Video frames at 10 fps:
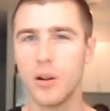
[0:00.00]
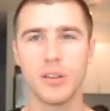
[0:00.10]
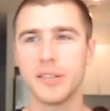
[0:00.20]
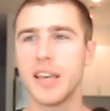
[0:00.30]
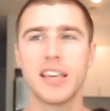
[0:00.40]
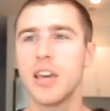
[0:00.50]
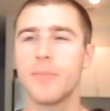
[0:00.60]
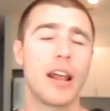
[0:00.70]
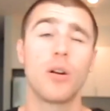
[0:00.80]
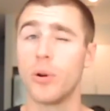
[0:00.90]
you know, you take
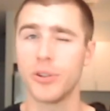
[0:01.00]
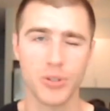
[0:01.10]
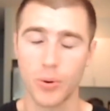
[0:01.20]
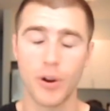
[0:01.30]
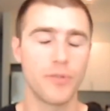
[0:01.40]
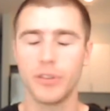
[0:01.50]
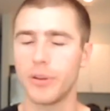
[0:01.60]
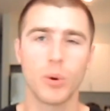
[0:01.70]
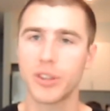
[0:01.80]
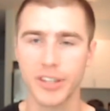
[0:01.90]
him, I don't know where he's going, roughly
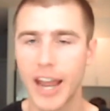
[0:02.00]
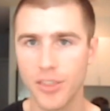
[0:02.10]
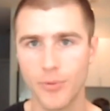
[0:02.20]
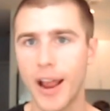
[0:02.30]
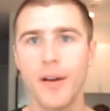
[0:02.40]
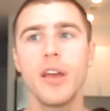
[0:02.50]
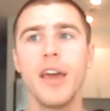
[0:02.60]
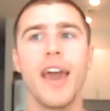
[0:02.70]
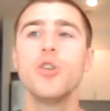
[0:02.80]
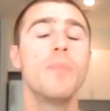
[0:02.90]
like what, the ninth round,
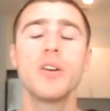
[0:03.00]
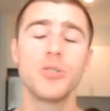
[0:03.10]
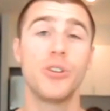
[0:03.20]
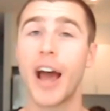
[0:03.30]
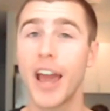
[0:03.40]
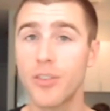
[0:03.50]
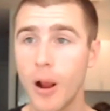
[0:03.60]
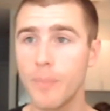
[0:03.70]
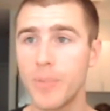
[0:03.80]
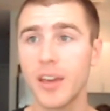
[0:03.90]
and you miss on your ninth
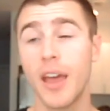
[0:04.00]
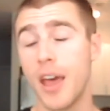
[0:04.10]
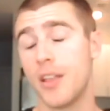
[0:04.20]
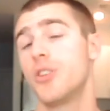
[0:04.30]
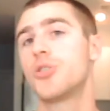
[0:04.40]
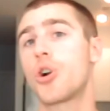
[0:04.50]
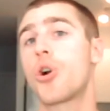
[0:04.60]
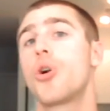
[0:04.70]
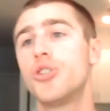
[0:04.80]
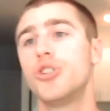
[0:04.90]
round pick, that doesn't
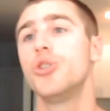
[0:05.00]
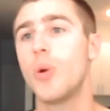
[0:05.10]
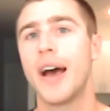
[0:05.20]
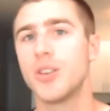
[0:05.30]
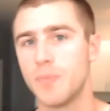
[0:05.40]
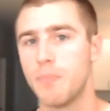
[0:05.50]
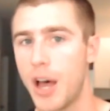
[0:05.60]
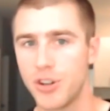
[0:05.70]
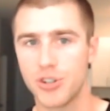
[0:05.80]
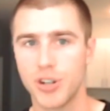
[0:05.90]
hurt you as
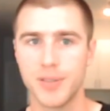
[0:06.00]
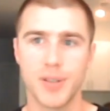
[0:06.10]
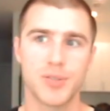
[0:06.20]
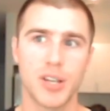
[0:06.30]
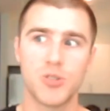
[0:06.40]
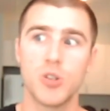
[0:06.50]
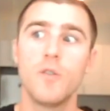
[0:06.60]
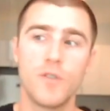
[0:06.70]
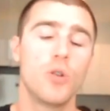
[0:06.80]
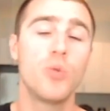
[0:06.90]
much. And since I
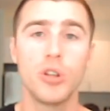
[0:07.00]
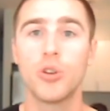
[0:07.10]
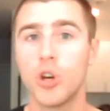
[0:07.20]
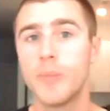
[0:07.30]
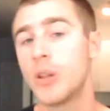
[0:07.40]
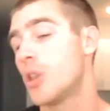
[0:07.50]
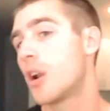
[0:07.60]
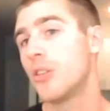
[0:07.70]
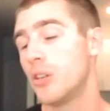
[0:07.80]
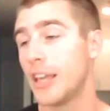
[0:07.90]
still feel really good about a
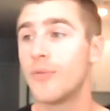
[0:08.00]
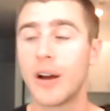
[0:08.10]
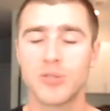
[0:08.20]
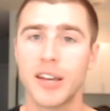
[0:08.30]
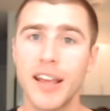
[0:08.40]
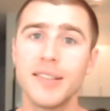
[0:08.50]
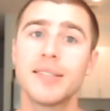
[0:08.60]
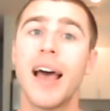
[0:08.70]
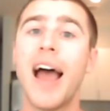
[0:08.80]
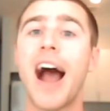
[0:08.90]
lot of the late round tight
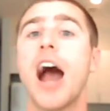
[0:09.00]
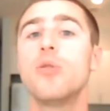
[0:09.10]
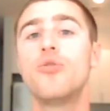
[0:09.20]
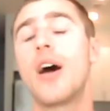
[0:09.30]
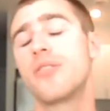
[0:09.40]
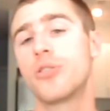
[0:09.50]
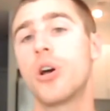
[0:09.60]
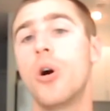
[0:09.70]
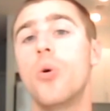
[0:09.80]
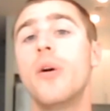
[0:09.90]
ends, I would rather
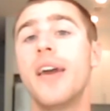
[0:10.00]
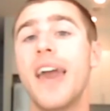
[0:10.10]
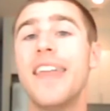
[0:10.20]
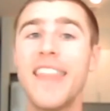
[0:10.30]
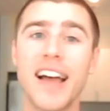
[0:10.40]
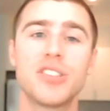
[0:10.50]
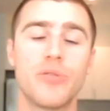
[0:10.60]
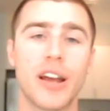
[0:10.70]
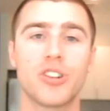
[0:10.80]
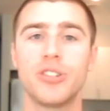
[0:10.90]
go in that
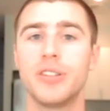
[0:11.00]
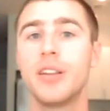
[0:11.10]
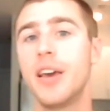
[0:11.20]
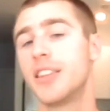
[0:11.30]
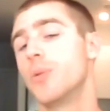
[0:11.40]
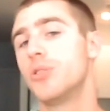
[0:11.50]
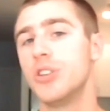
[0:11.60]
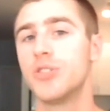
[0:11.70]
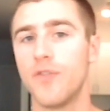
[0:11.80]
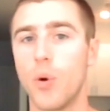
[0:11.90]
direction than with
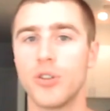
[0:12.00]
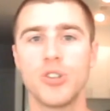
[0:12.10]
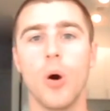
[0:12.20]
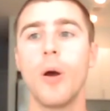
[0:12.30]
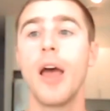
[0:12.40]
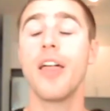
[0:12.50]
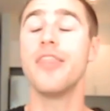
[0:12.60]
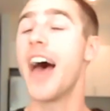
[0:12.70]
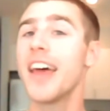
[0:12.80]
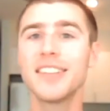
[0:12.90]
these four. So
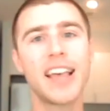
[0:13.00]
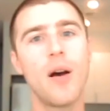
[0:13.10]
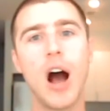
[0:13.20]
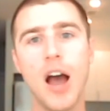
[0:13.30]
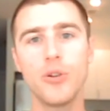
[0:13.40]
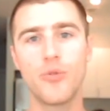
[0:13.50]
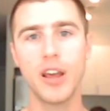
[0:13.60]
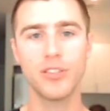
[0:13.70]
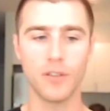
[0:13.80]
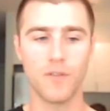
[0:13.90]
that is how I would
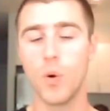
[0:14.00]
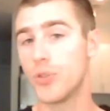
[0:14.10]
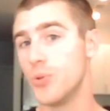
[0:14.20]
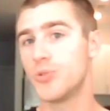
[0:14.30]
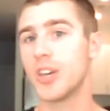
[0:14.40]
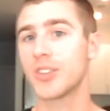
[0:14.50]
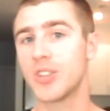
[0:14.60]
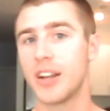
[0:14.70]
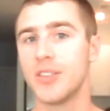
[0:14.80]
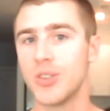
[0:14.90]
rank the 4 through 6
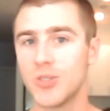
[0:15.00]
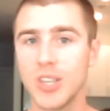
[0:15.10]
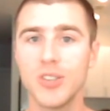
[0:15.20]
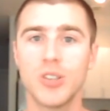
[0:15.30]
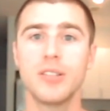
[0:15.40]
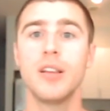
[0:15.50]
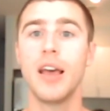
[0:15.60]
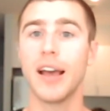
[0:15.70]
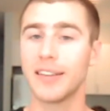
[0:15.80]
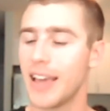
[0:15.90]
tight ends this season.
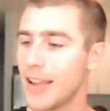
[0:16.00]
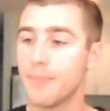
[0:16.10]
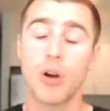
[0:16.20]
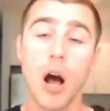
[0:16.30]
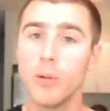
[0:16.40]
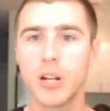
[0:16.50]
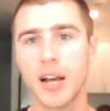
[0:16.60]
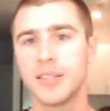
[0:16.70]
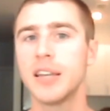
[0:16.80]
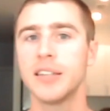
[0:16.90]
Again, probably
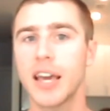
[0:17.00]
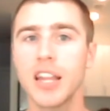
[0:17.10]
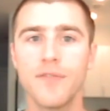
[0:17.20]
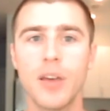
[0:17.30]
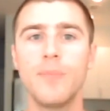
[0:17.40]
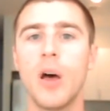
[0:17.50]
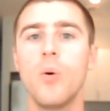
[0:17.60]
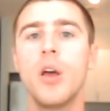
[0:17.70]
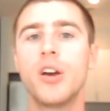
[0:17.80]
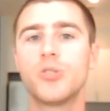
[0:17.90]
not taking any of them
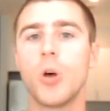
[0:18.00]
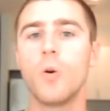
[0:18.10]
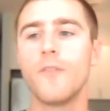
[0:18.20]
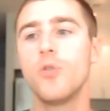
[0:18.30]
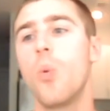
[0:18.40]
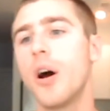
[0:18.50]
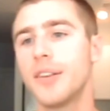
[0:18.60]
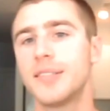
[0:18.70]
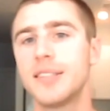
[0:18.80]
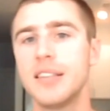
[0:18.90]
though. So if you
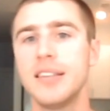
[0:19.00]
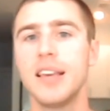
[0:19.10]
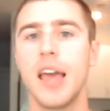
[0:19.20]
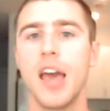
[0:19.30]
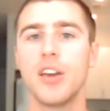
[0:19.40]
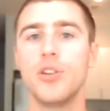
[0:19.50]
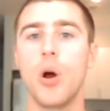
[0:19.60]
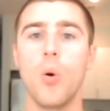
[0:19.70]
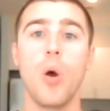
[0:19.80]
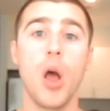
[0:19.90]
want to see, you
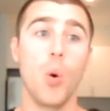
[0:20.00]
know,